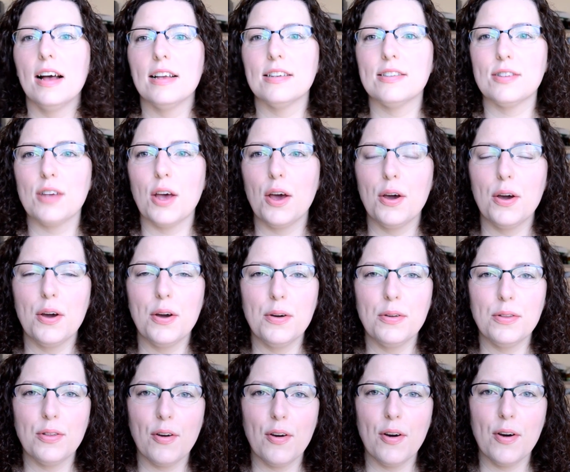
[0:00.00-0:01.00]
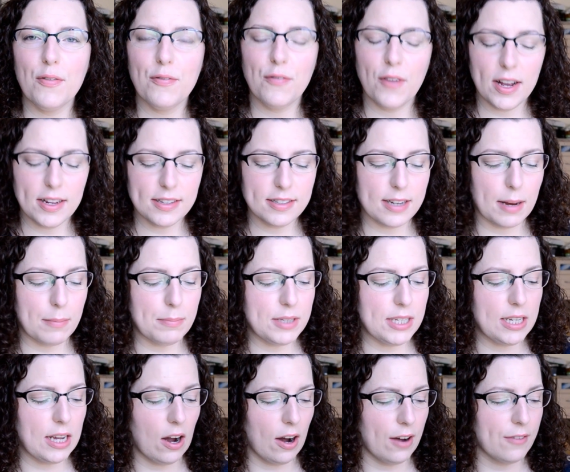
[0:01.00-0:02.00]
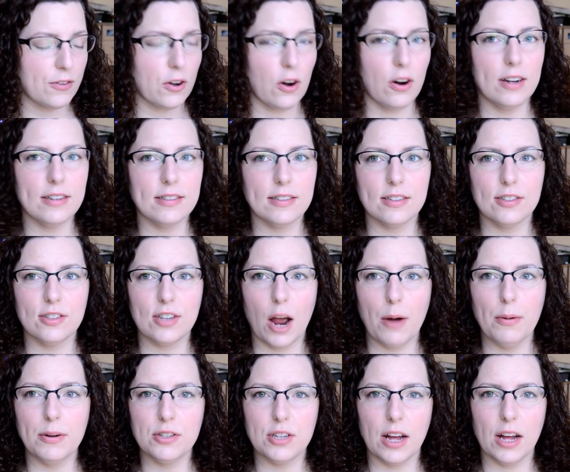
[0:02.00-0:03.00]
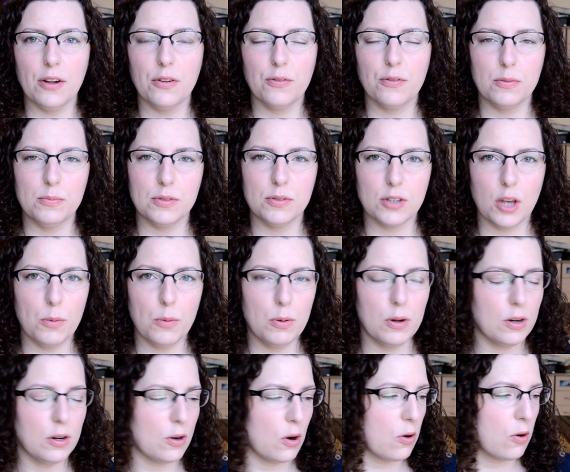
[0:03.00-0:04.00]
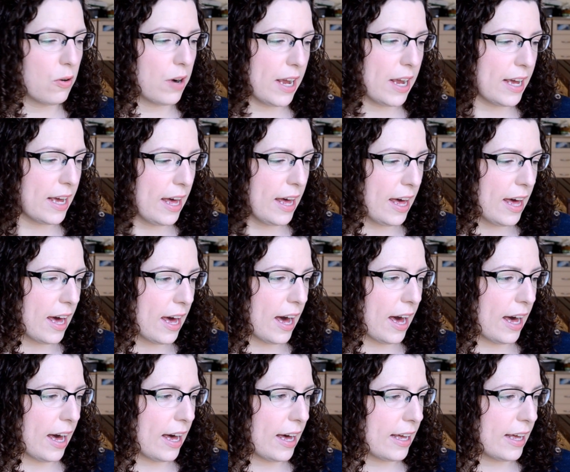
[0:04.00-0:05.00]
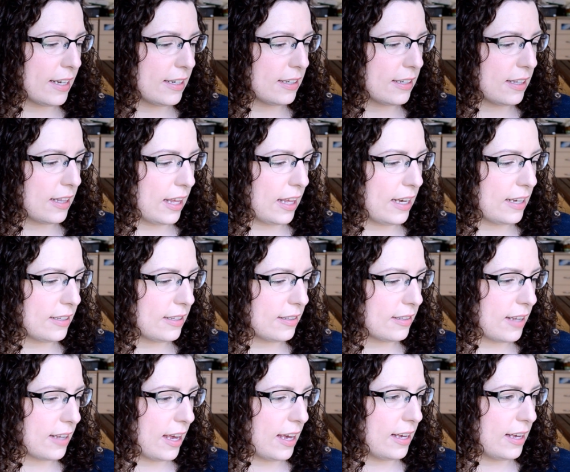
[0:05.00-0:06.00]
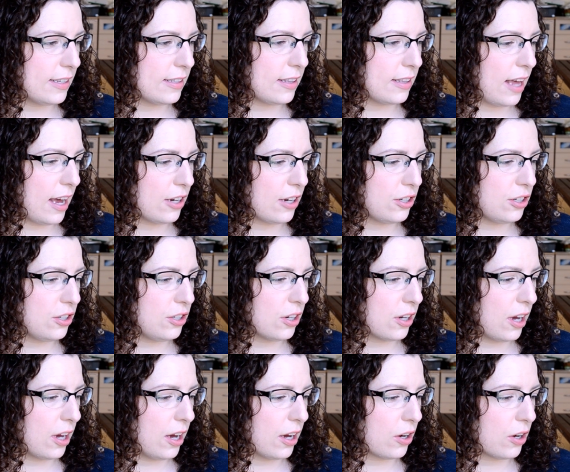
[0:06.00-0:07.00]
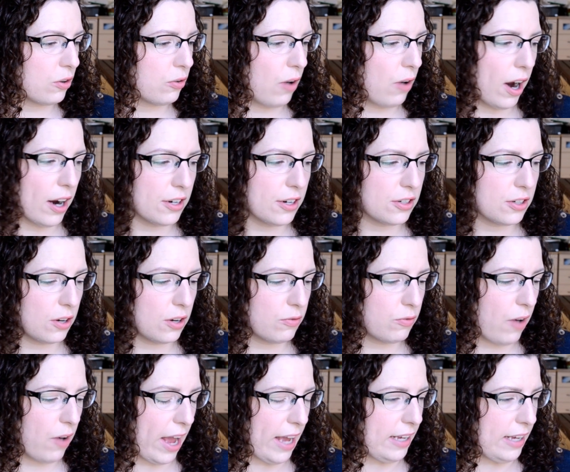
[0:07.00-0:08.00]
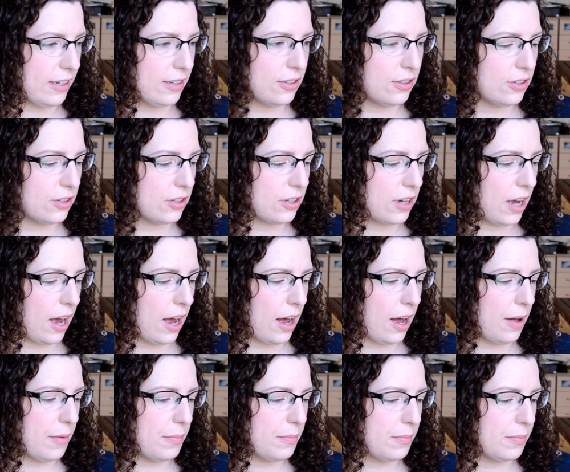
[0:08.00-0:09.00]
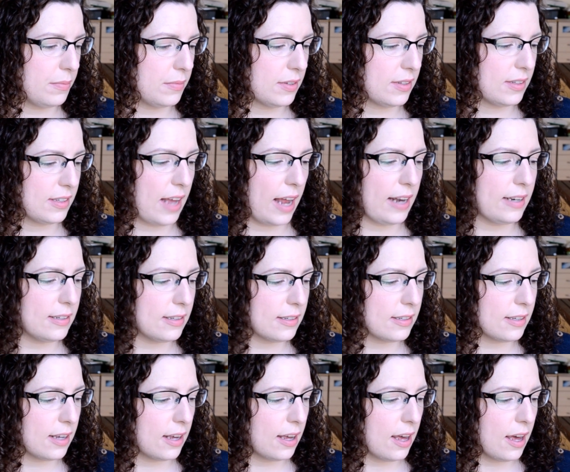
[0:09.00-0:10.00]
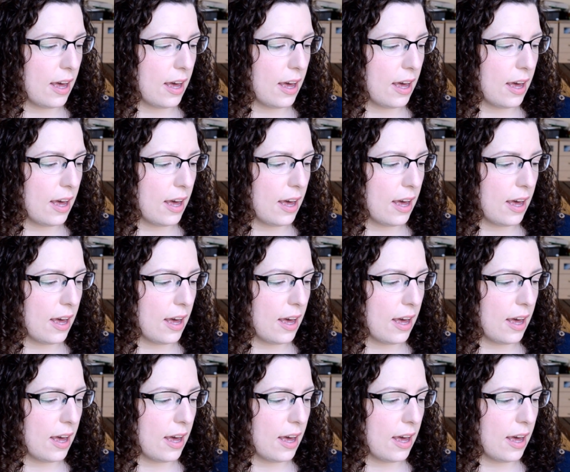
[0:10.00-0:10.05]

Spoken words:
So the first empty I've got is a shower gel from Soap and Glory, and this is their Sugar Crush range scent.